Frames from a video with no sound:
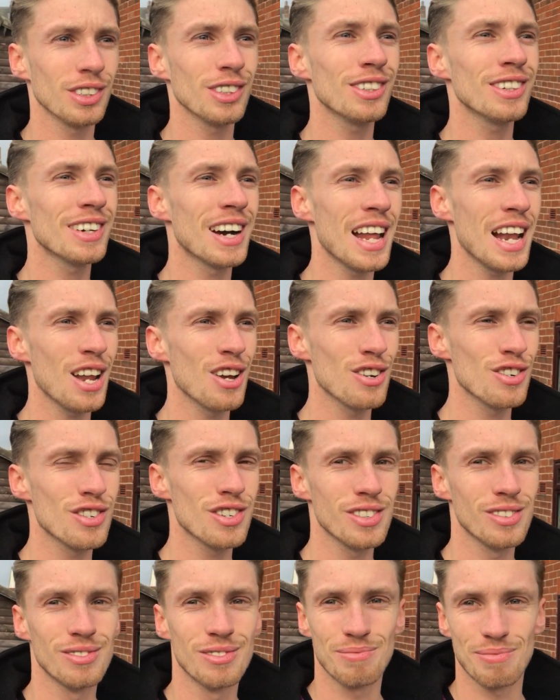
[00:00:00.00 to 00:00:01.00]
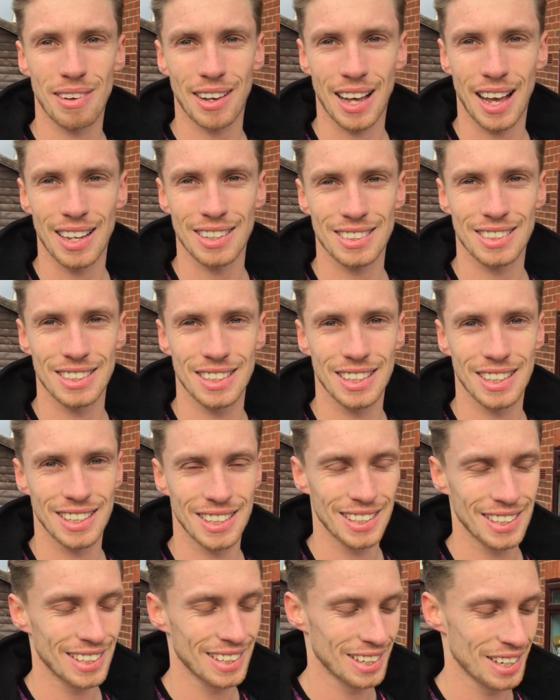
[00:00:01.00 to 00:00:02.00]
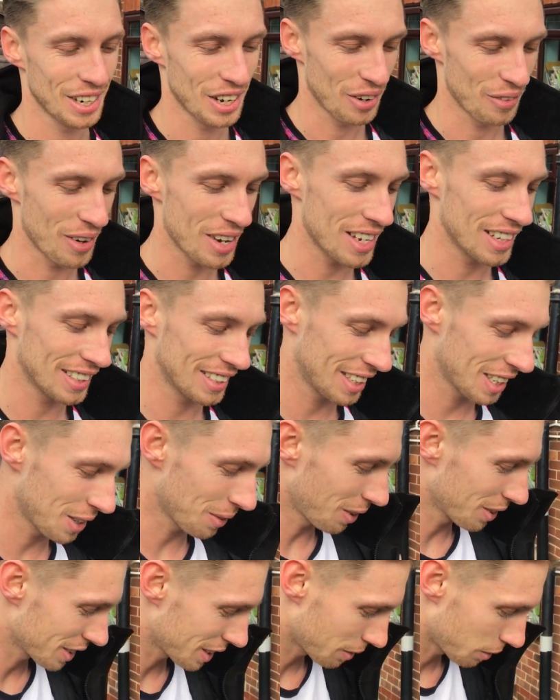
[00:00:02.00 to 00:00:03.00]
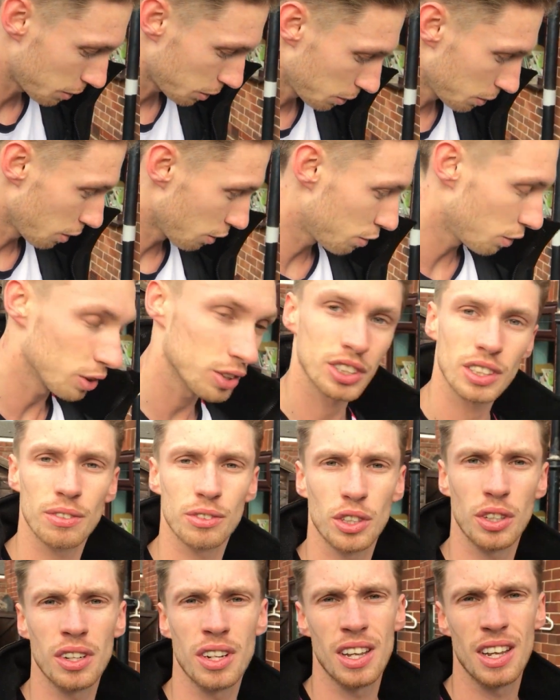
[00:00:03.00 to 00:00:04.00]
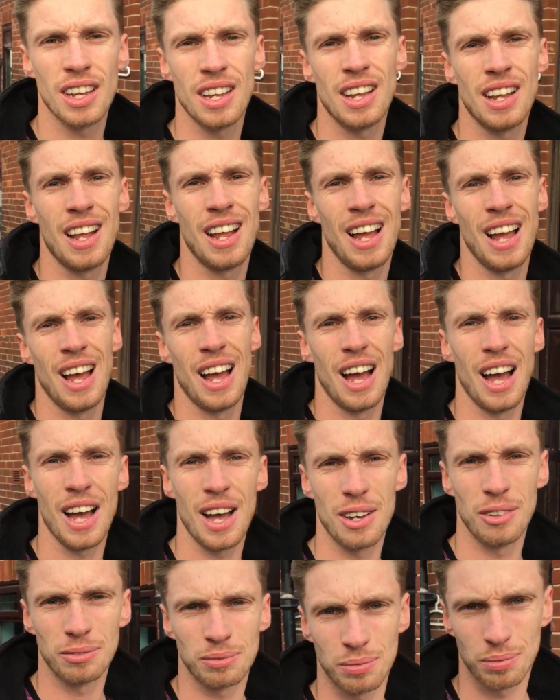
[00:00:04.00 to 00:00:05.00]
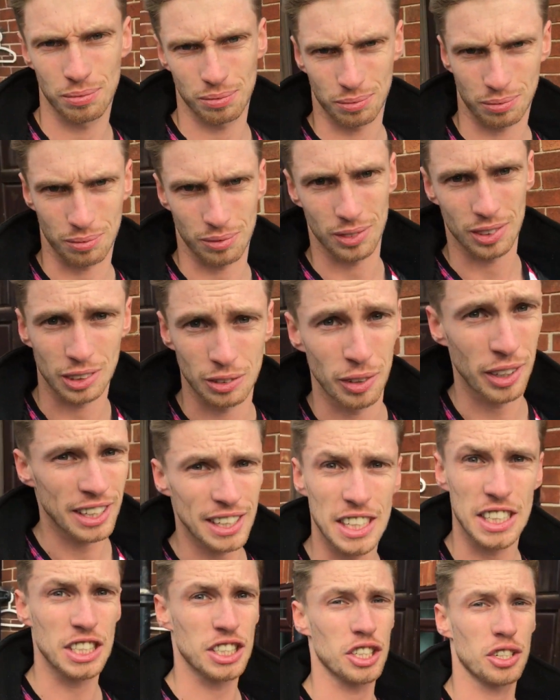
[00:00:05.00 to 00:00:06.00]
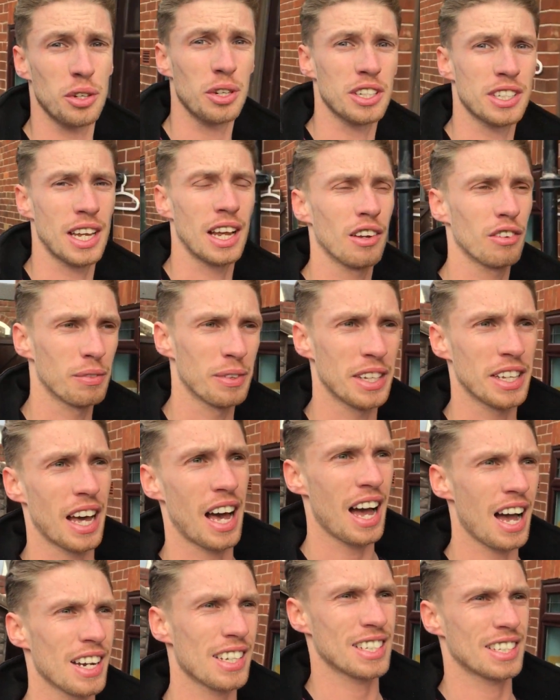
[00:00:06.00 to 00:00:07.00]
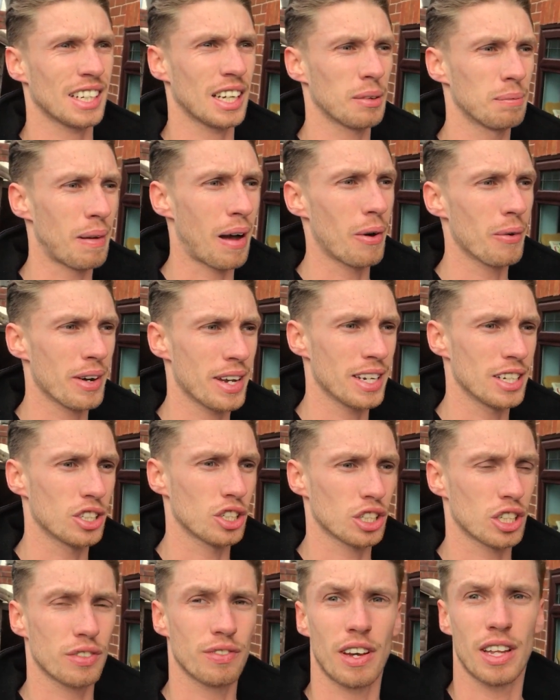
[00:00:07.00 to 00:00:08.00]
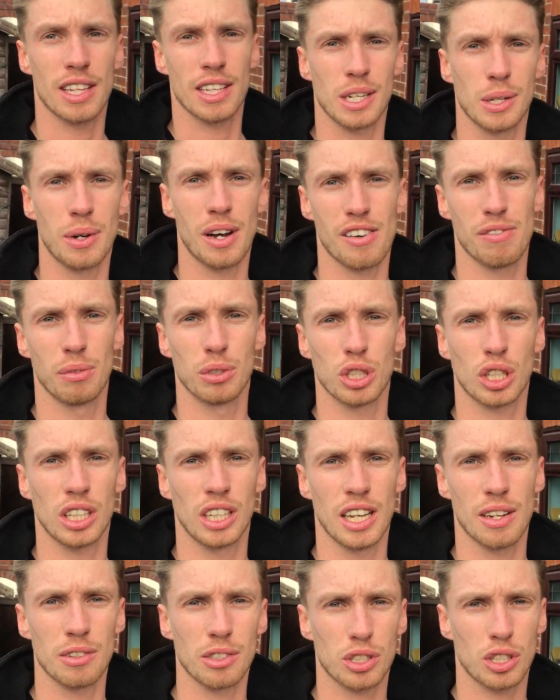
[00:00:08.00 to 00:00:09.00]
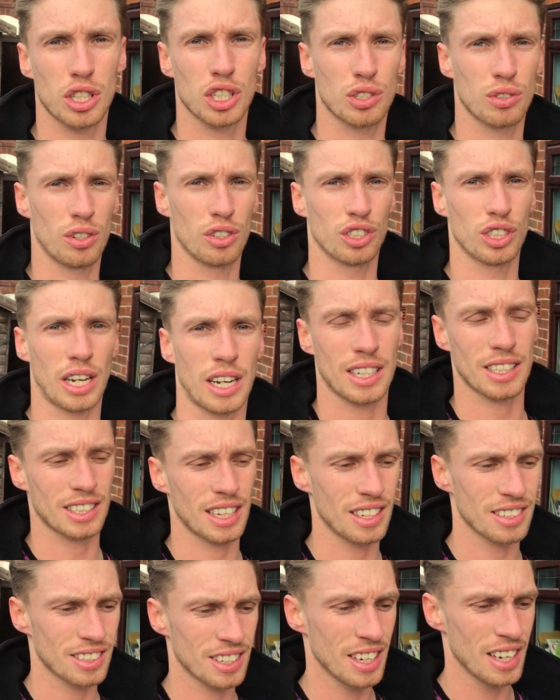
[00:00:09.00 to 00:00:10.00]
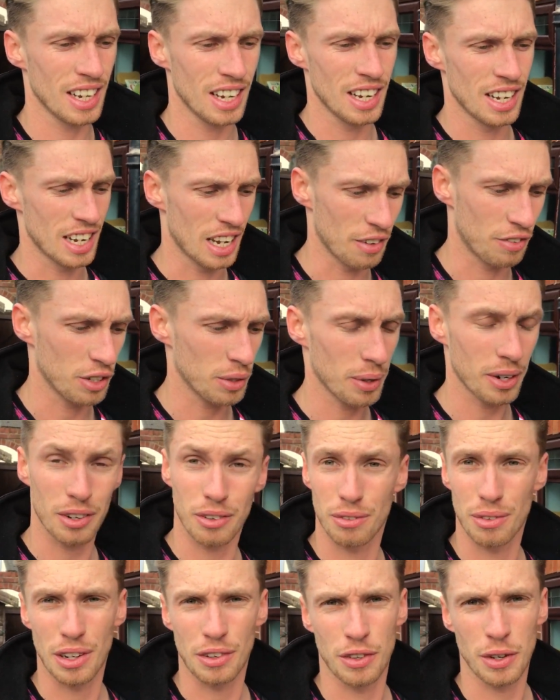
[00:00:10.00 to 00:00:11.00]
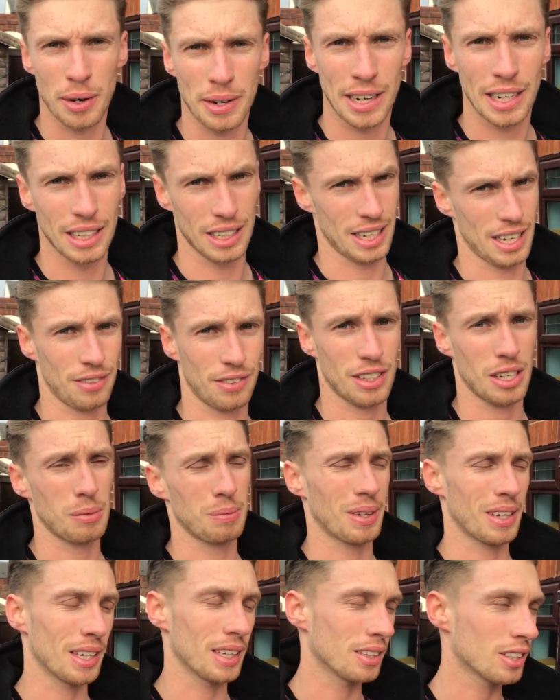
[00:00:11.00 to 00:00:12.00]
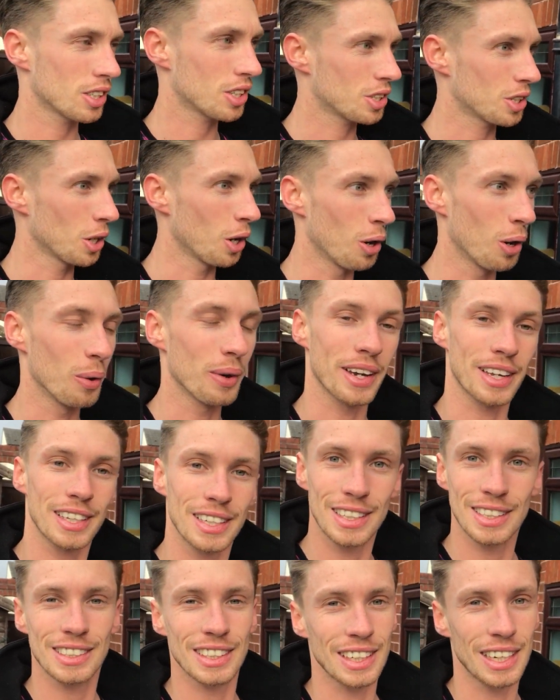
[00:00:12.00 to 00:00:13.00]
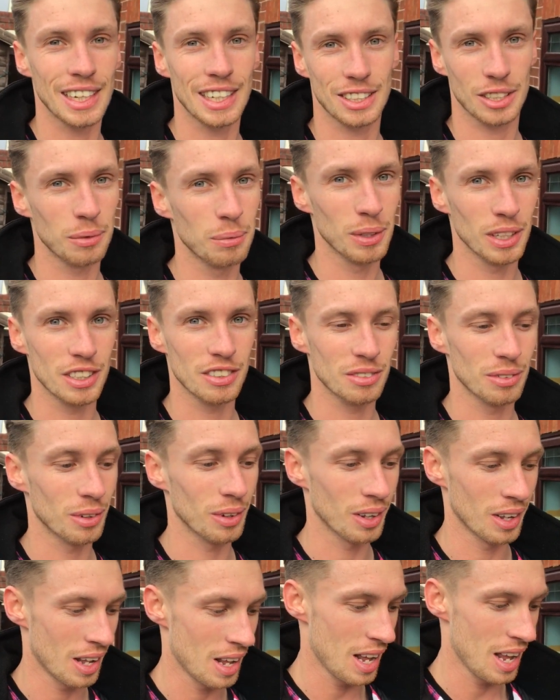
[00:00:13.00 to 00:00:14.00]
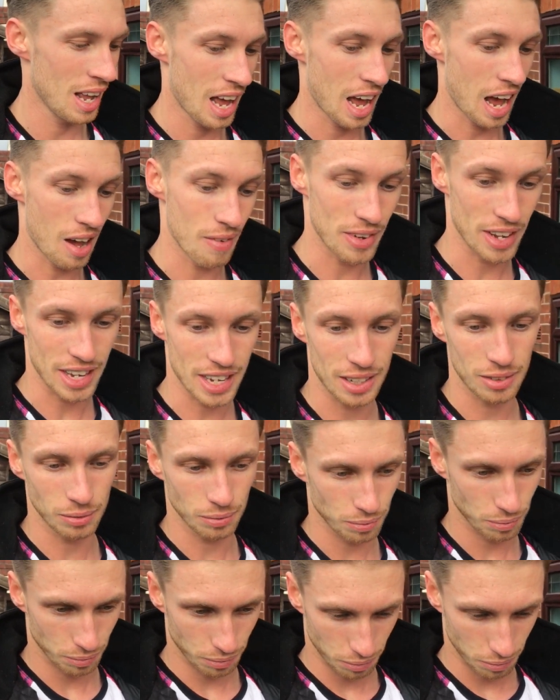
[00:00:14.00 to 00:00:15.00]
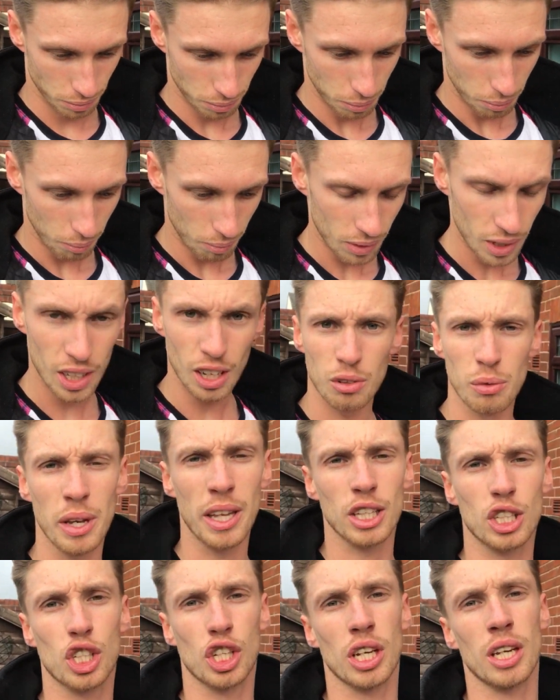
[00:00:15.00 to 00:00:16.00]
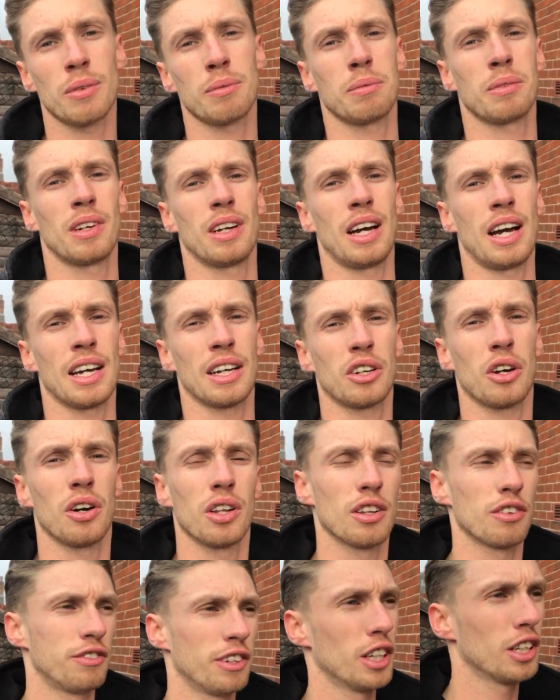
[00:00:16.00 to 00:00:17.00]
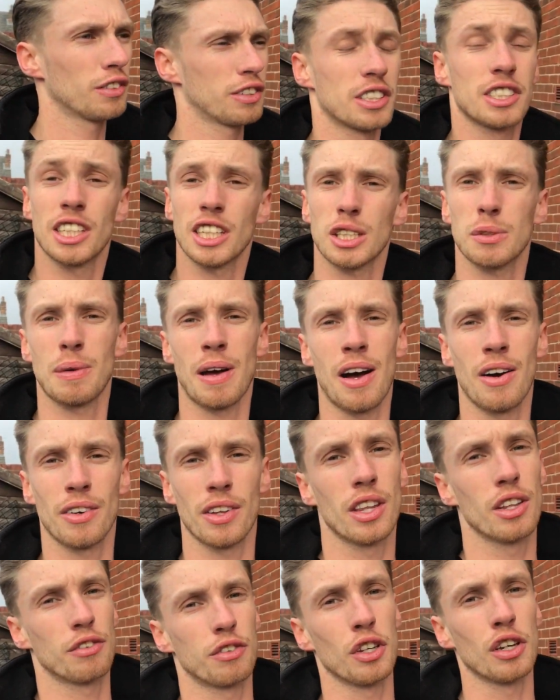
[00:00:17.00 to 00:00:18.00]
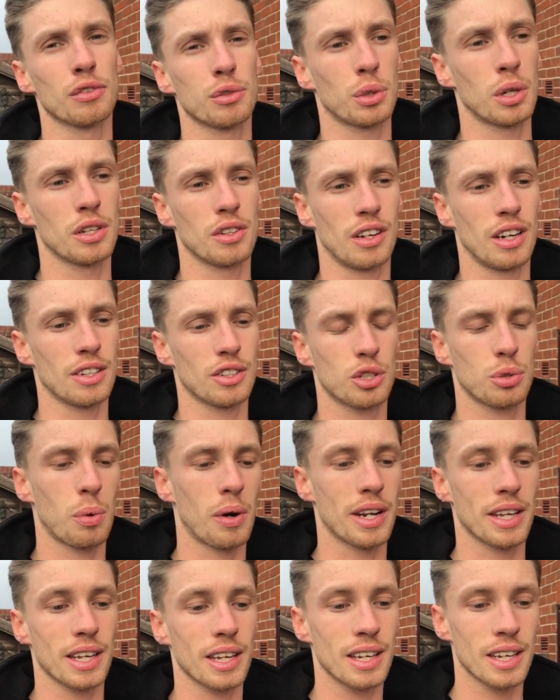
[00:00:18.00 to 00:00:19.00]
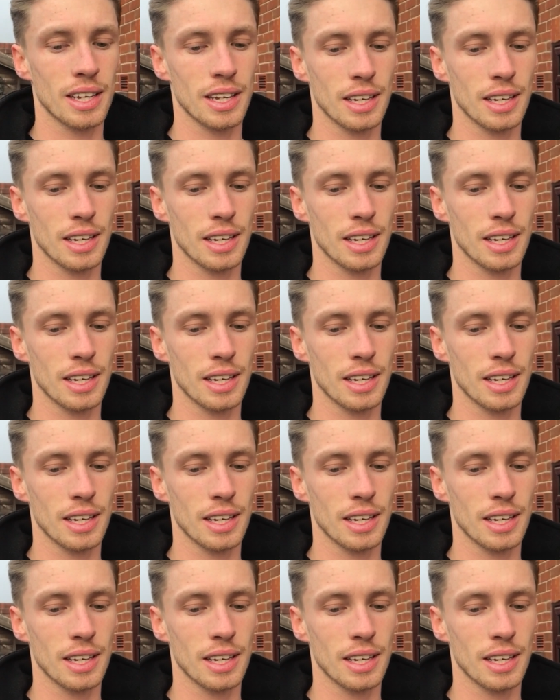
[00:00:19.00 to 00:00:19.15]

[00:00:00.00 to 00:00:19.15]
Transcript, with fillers: Oh, hello. I can't see her. Really easy to the ones that I've, ones I've done. Um, really easy to do yourself. I mean, the hardest thing about it is just the fact that you don't have much clearance because you're on jack stands. If you had a if you had a lift, that'd be so easy. It's unbelievable. I mean, really cheap. I got the filter for six pound and the fuel for 20, like 20.